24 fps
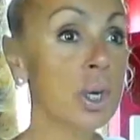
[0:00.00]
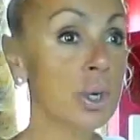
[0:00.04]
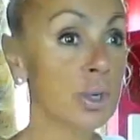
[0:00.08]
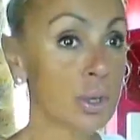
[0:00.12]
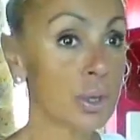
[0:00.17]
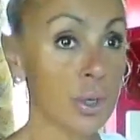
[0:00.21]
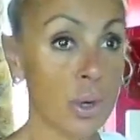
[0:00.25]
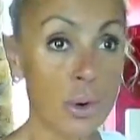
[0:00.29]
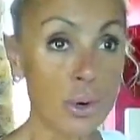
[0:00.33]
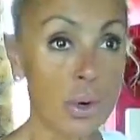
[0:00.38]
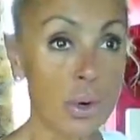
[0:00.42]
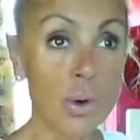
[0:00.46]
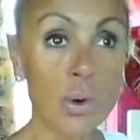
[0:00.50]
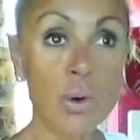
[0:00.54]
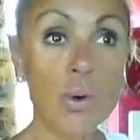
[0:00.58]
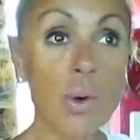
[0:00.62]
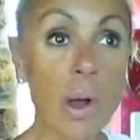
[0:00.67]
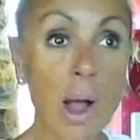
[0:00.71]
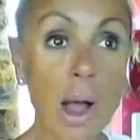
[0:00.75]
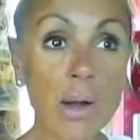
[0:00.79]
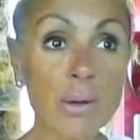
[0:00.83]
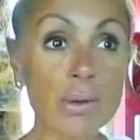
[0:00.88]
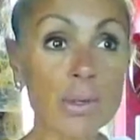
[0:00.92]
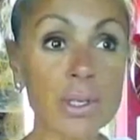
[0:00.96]
Don't go
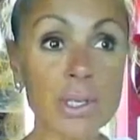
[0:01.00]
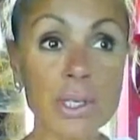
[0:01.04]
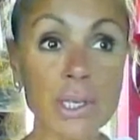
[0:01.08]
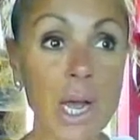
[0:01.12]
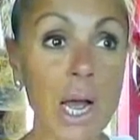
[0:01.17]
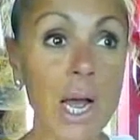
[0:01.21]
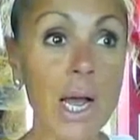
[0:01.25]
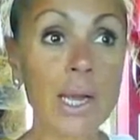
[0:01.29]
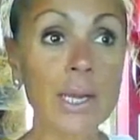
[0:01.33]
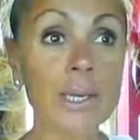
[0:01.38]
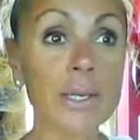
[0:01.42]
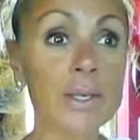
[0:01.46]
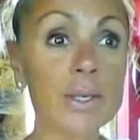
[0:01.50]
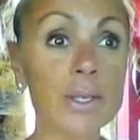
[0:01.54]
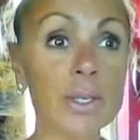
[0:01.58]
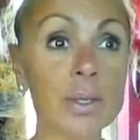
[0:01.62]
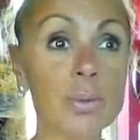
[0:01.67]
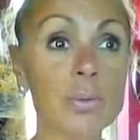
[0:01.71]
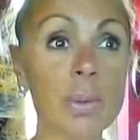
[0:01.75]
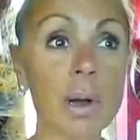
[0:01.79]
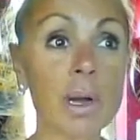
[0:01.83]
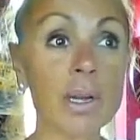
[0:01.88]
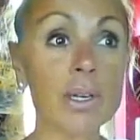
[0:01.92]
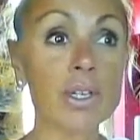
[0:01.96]
outside too
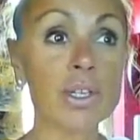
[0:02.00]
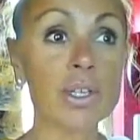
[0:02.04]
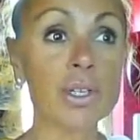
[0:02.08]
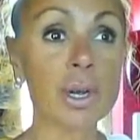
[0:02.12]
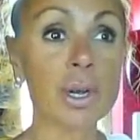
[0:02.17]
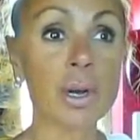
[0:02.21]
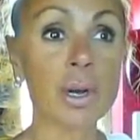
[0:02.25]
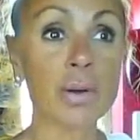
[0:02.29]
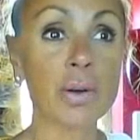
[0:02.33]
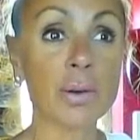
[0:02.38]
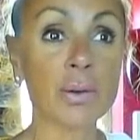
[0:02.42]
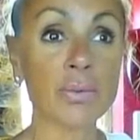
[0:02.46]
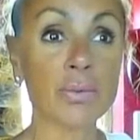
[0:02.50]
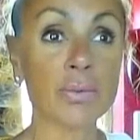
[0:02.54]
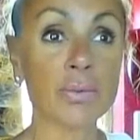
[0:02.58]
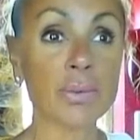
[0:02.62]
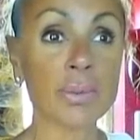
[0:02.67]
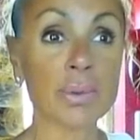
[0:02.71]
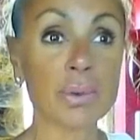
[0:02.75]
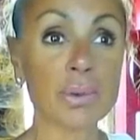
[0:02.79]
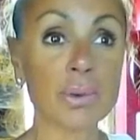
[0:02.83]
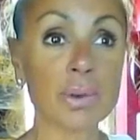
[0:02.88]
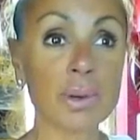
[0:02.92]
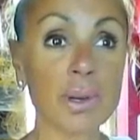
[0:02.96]
much of,
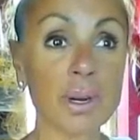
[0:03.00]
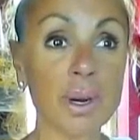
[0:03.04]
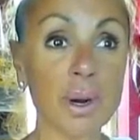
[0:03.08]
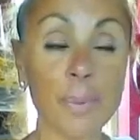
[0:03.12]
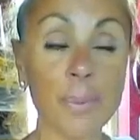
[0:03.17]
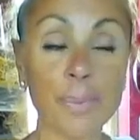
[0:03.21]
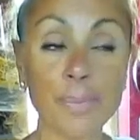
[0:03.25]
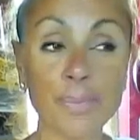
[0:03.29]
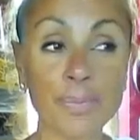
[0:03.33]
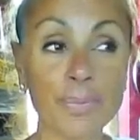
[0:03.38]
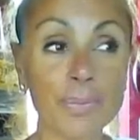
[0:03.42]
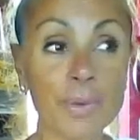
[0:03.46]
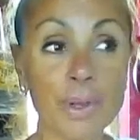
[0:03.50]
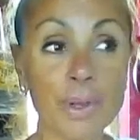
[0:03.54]
you know,